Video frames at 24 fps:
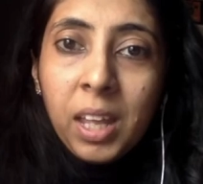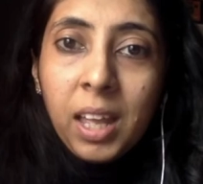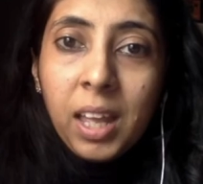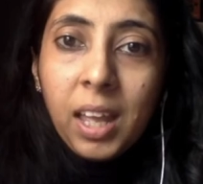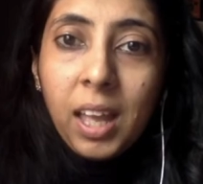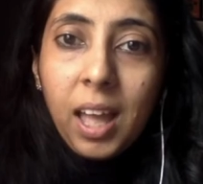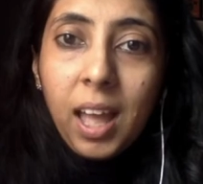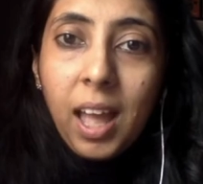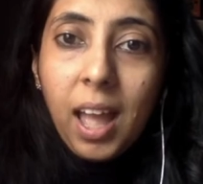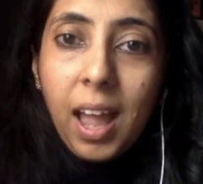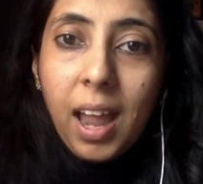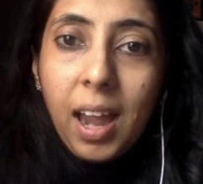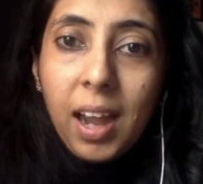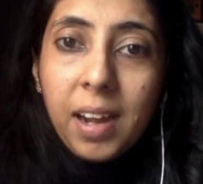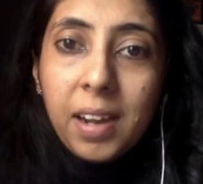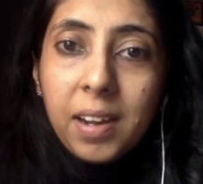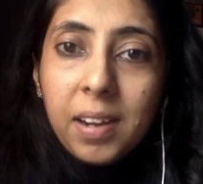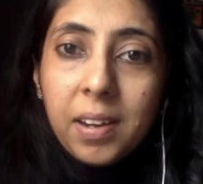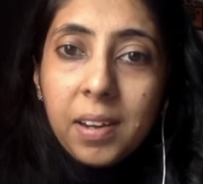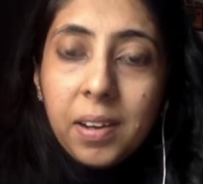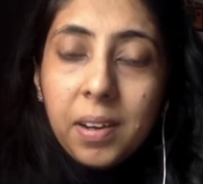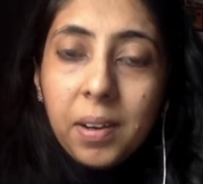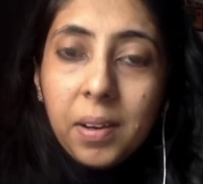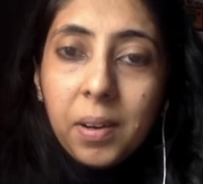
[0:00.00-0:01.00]

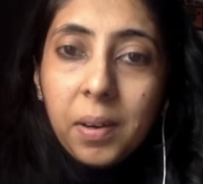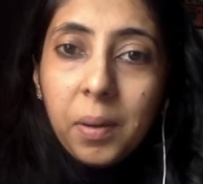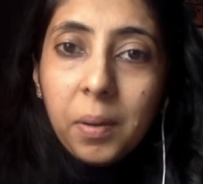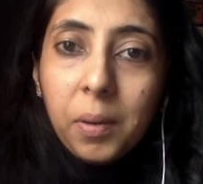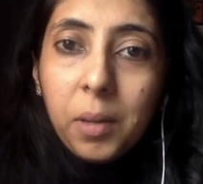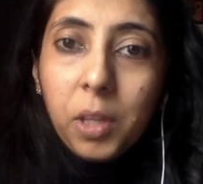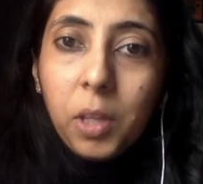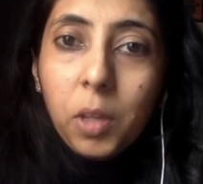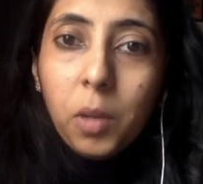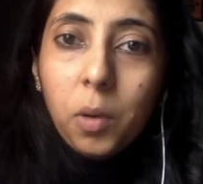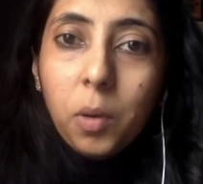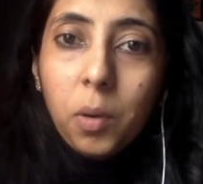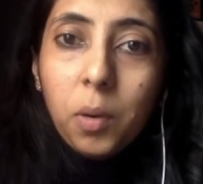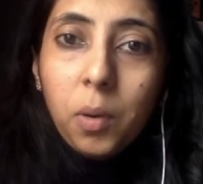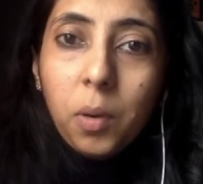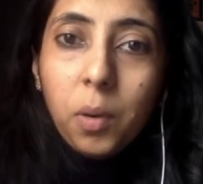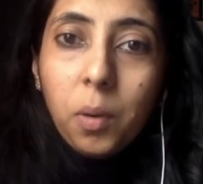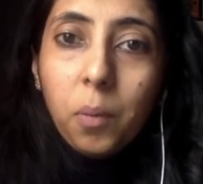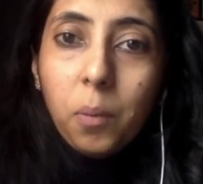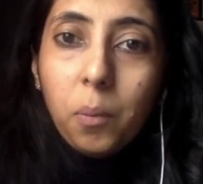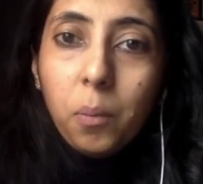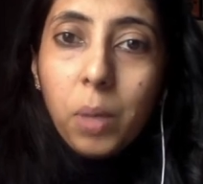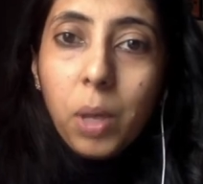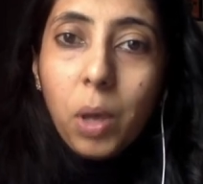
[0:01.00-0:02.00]
You know,
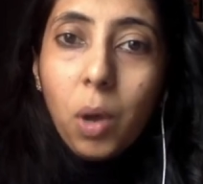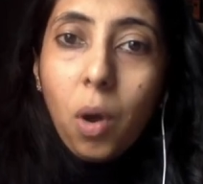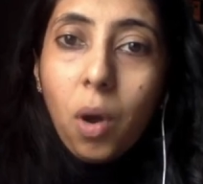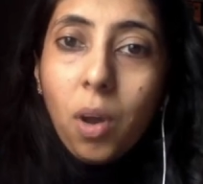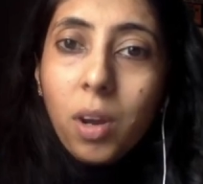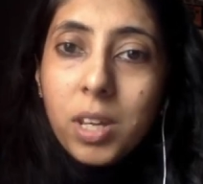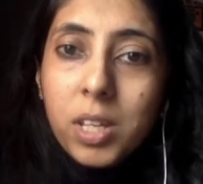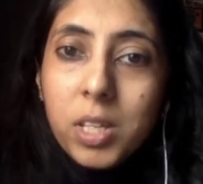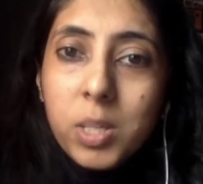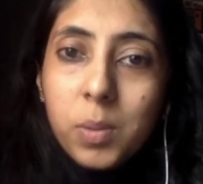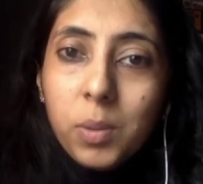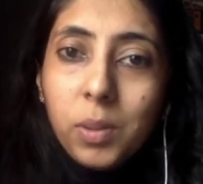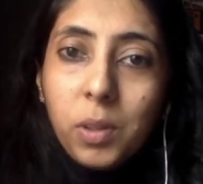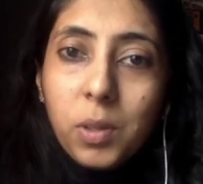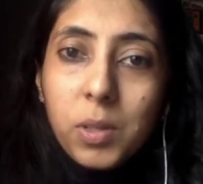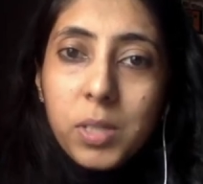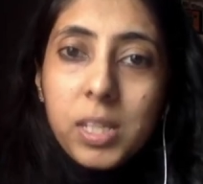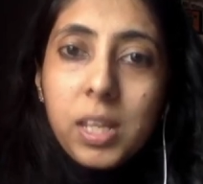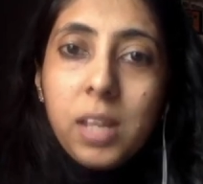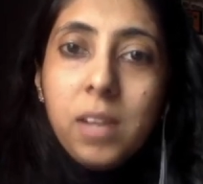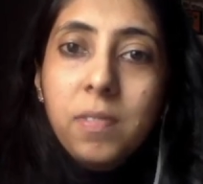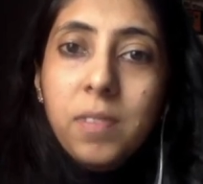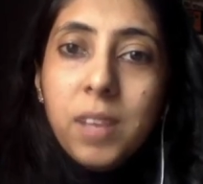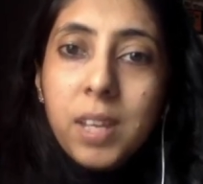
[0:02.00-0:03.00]
be honest with
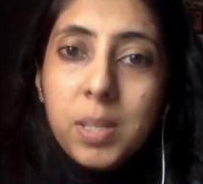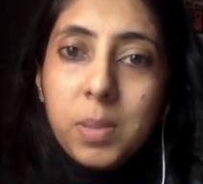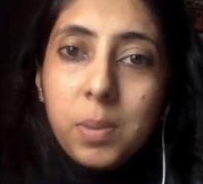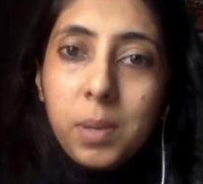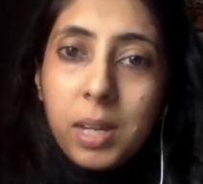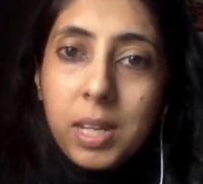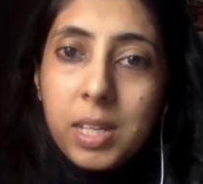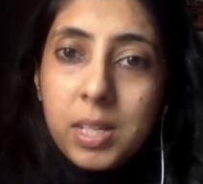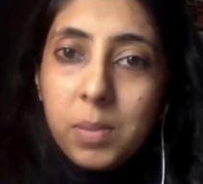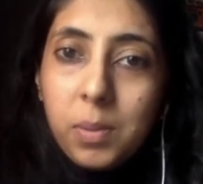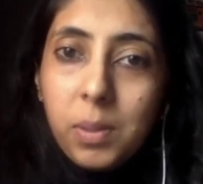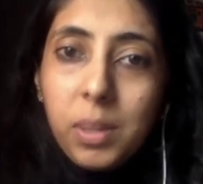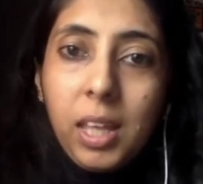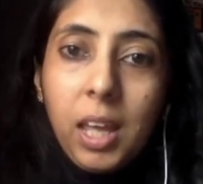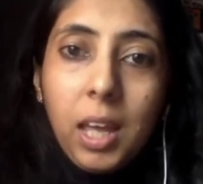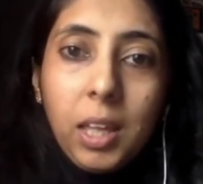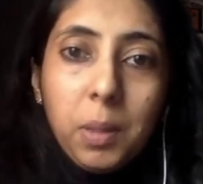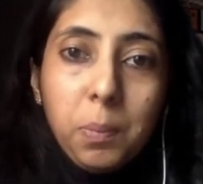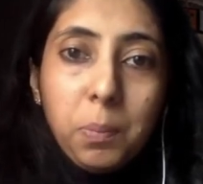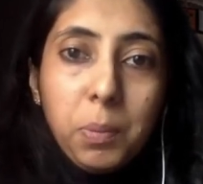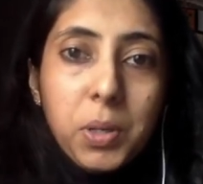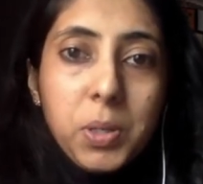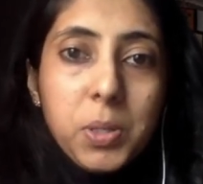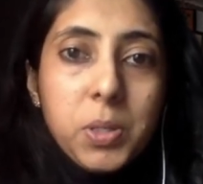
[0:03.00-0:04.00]
yourself as well as with the
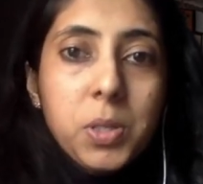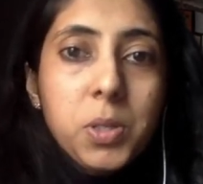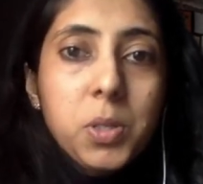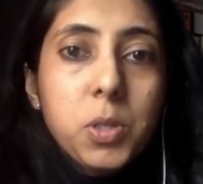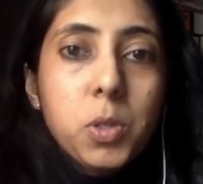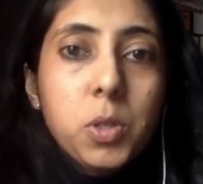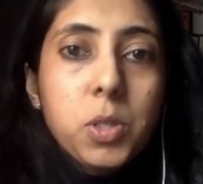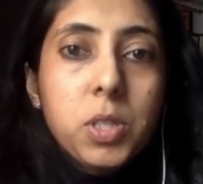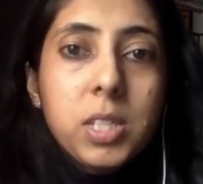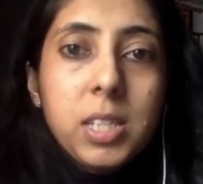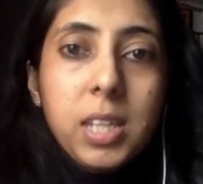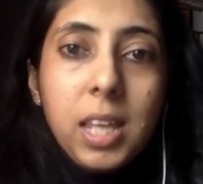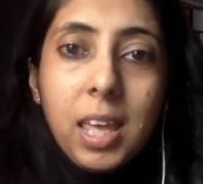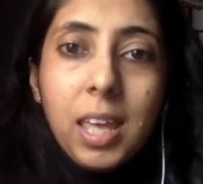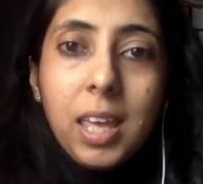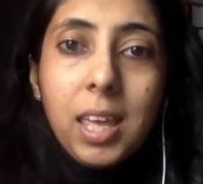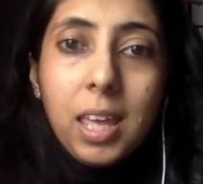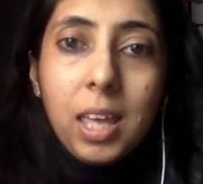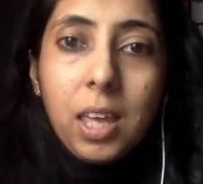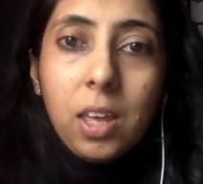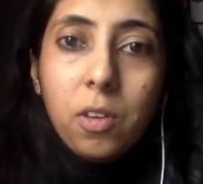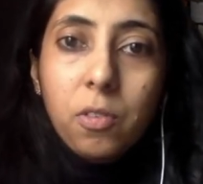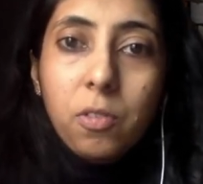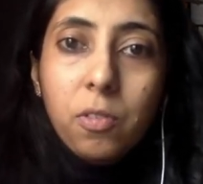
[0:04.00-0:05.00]
other person to
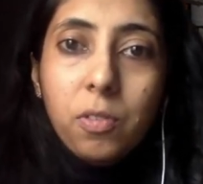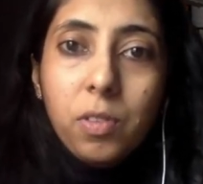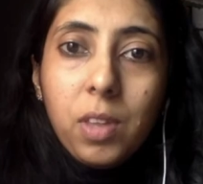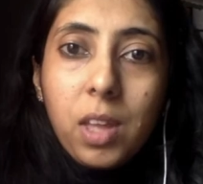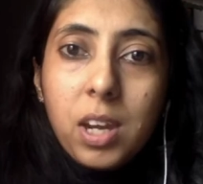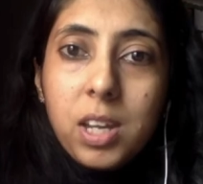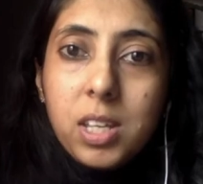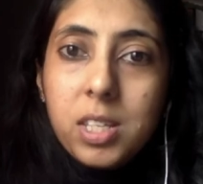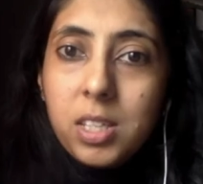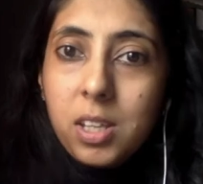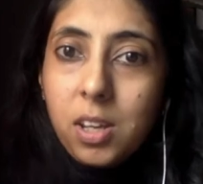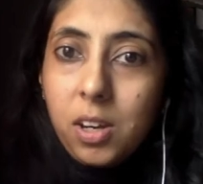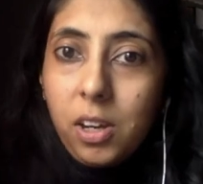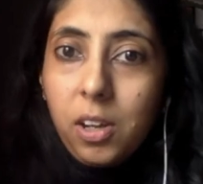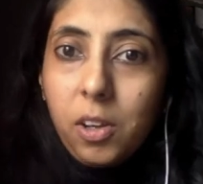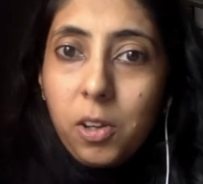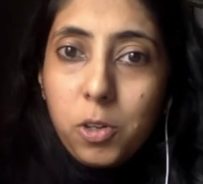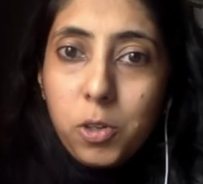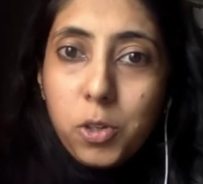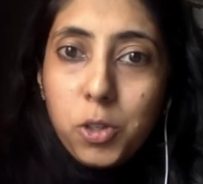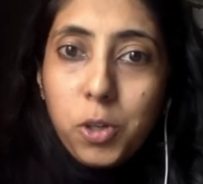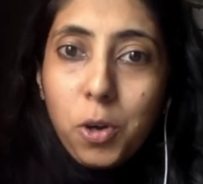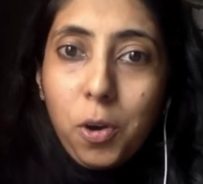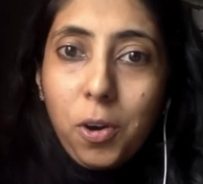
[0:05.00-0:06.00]
see if there is a
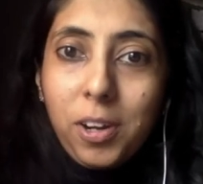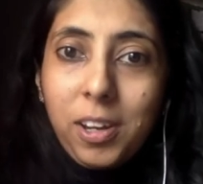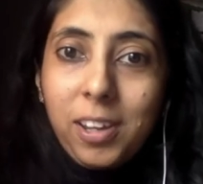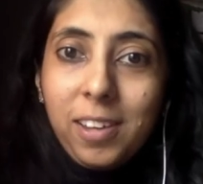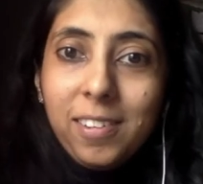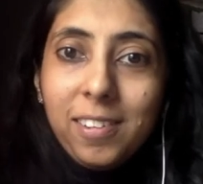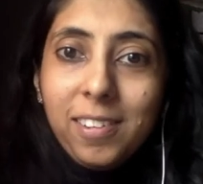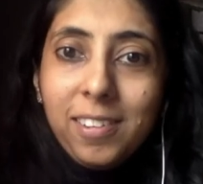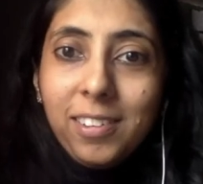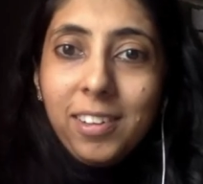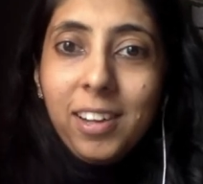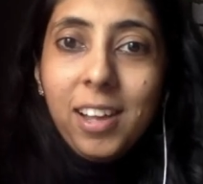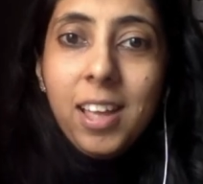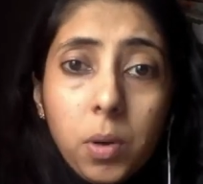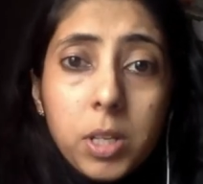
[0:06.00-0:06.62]
real shot here.